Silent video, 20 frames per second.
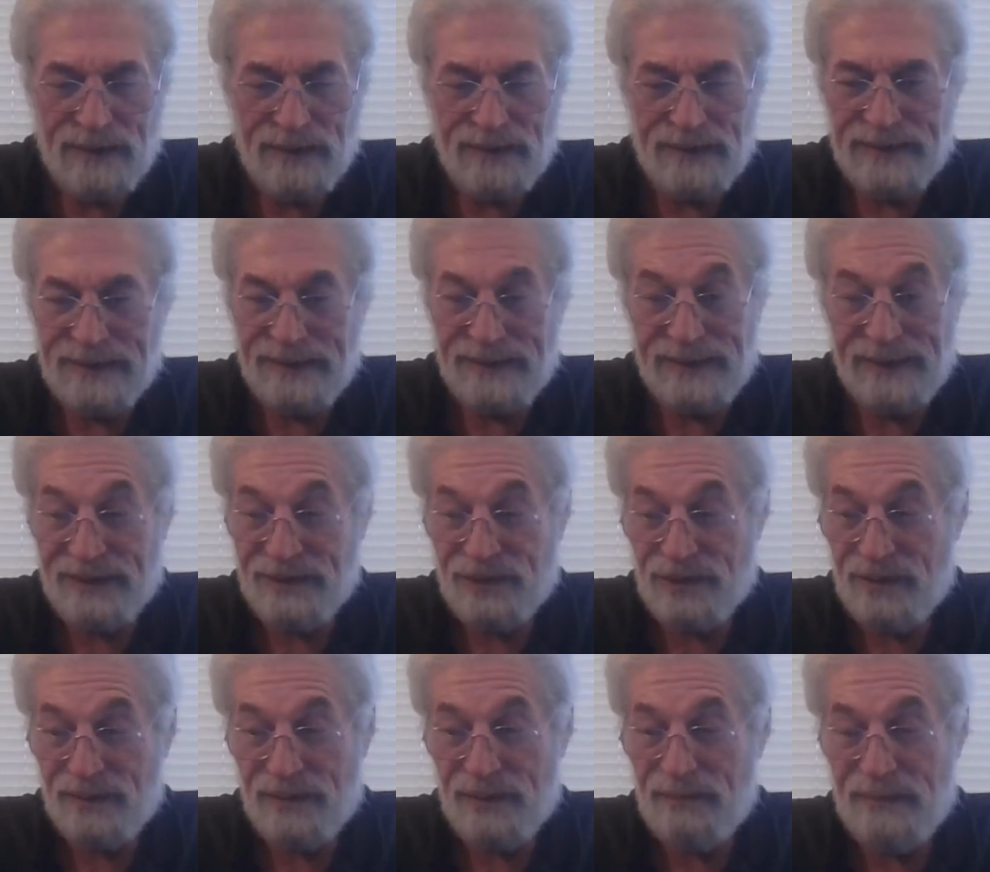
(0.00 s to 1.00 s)
they're not
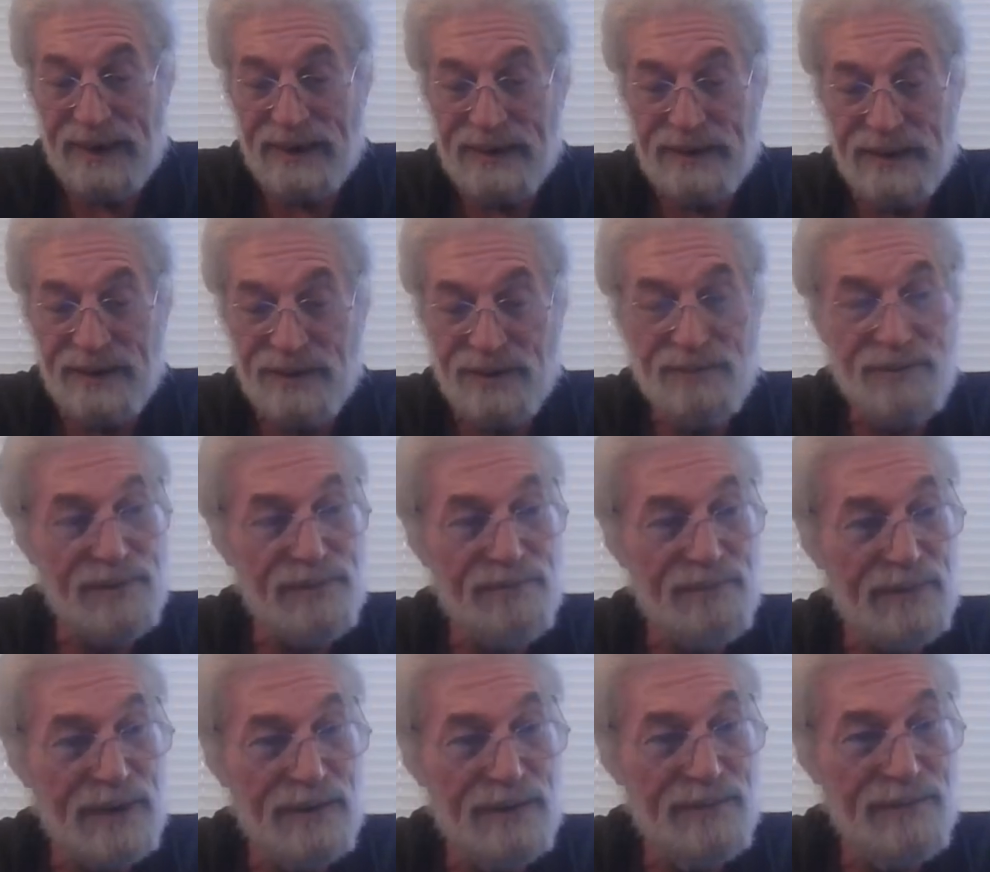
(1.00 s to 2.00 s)
sure of the mechanisms,
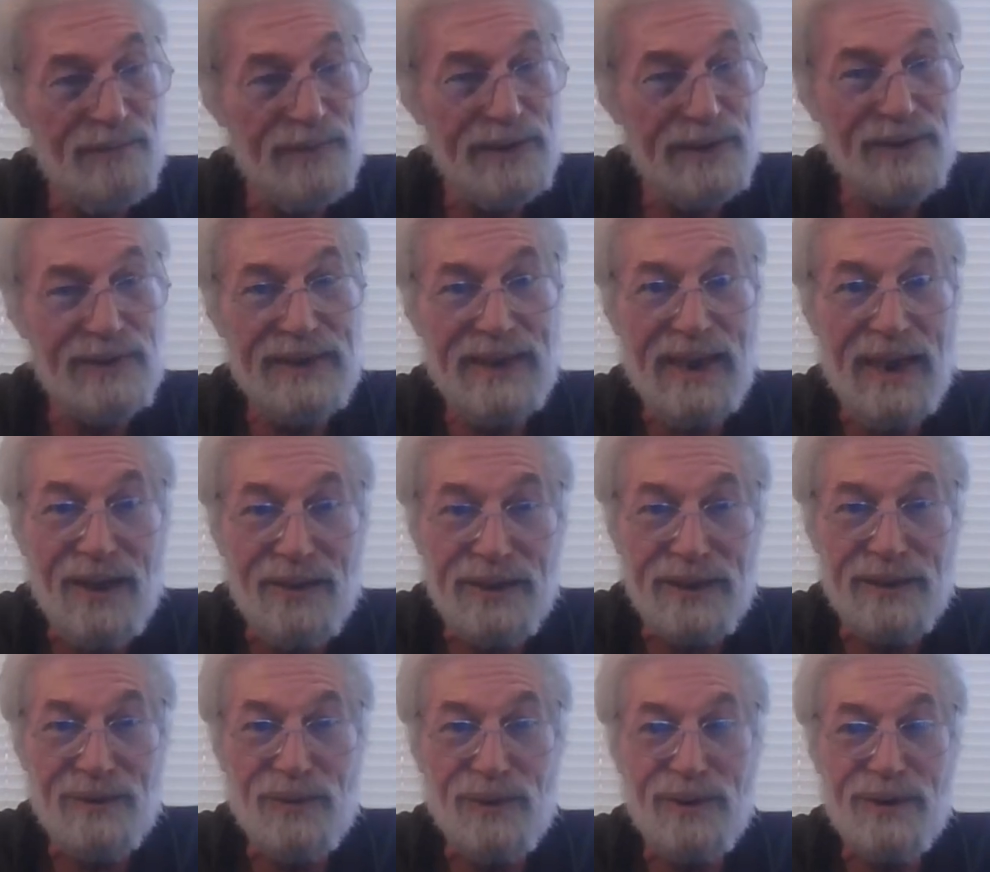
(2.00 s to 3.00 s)
though, as to how that
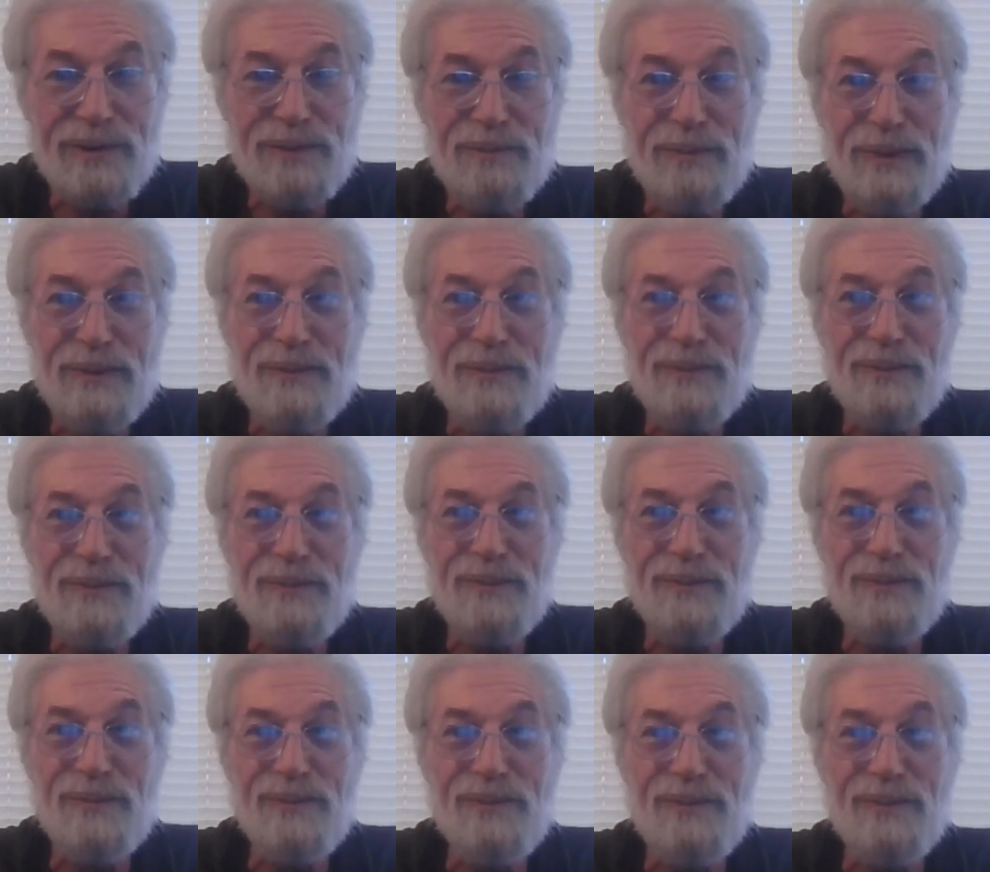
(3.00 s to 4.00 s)
it works, but
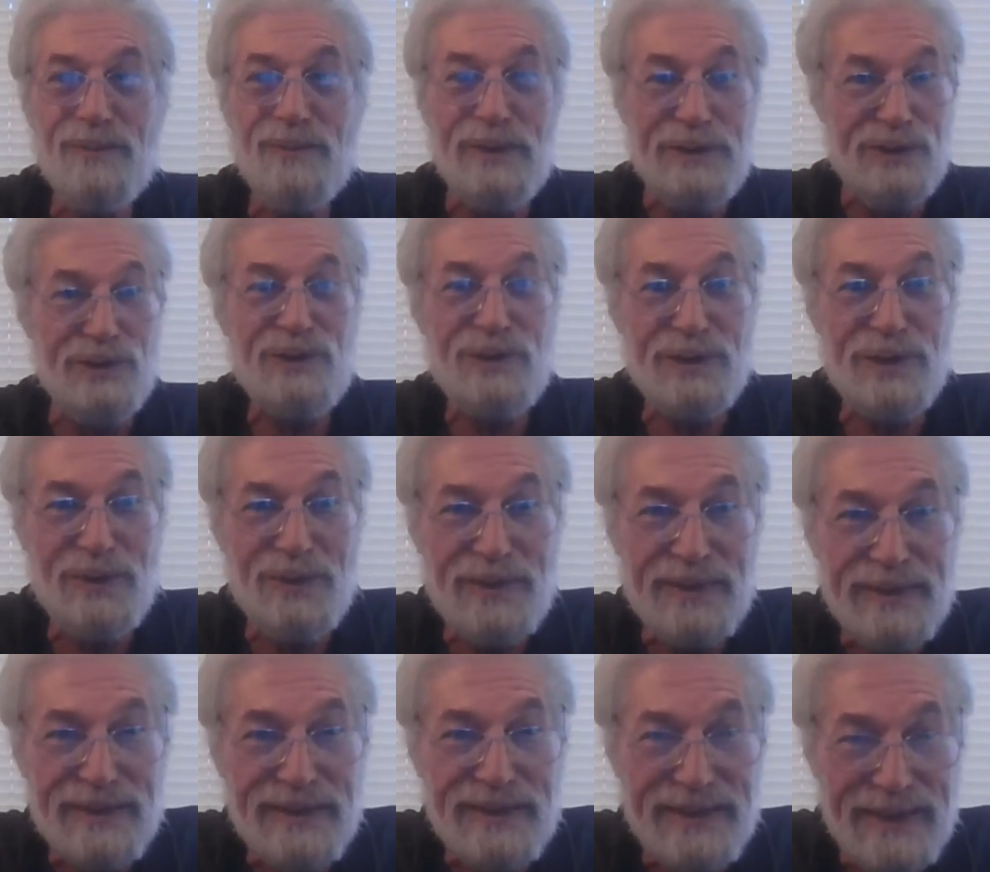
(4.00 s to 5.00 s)
we just know
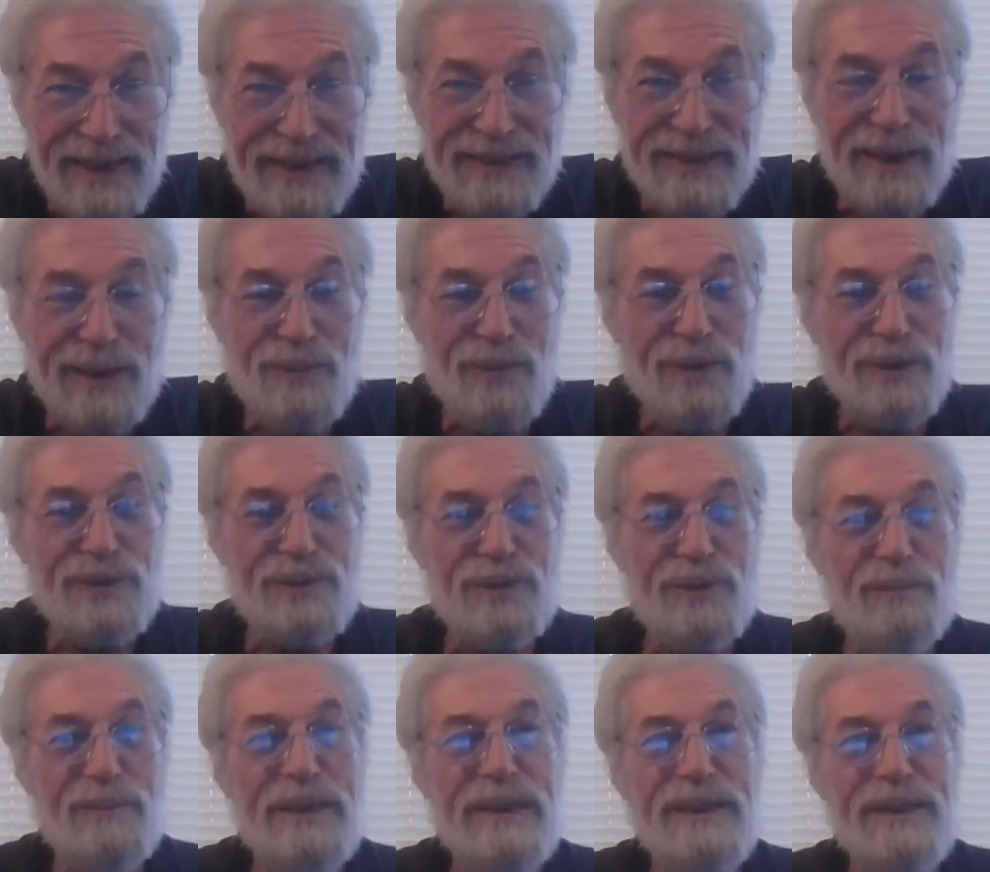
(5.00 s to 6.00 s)
that they work. So
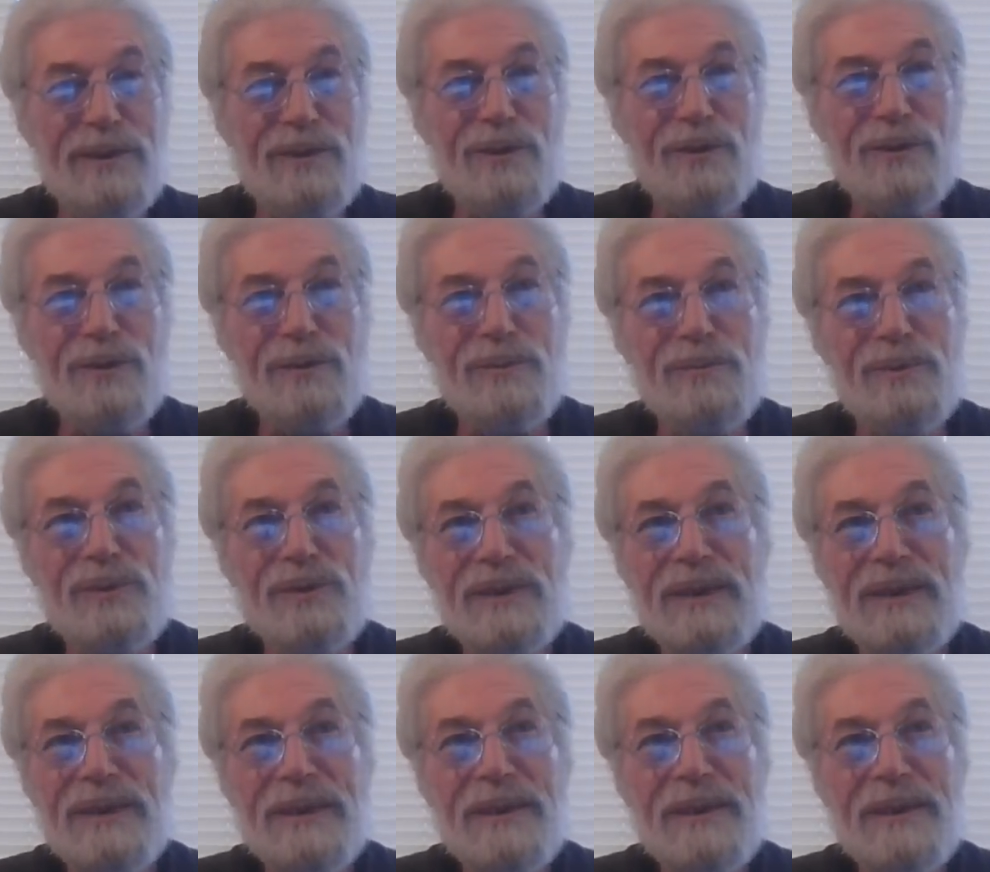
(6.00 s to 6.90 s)
many of the herbs,